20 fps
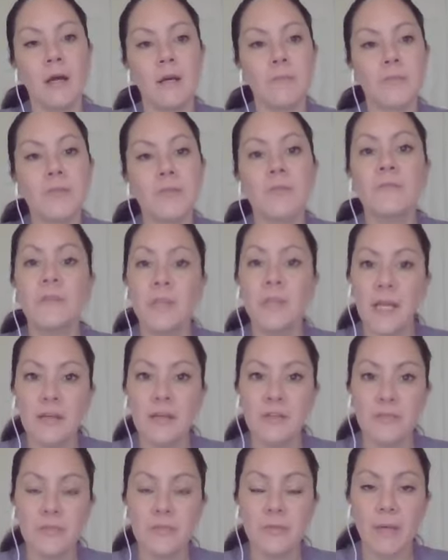So if you
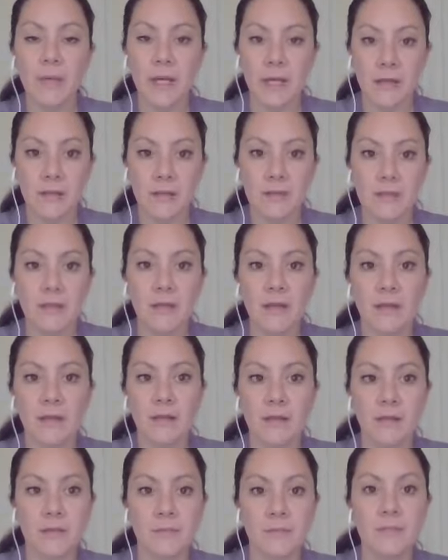can't do a bath,
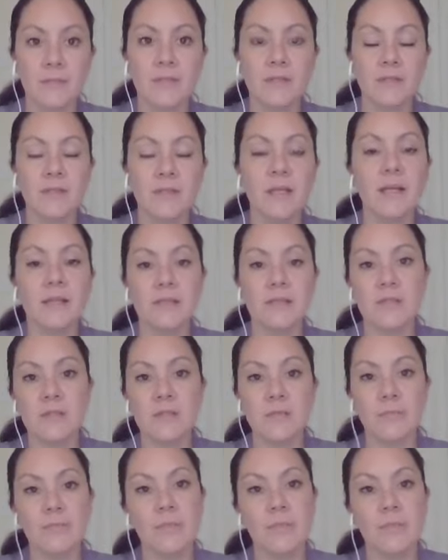next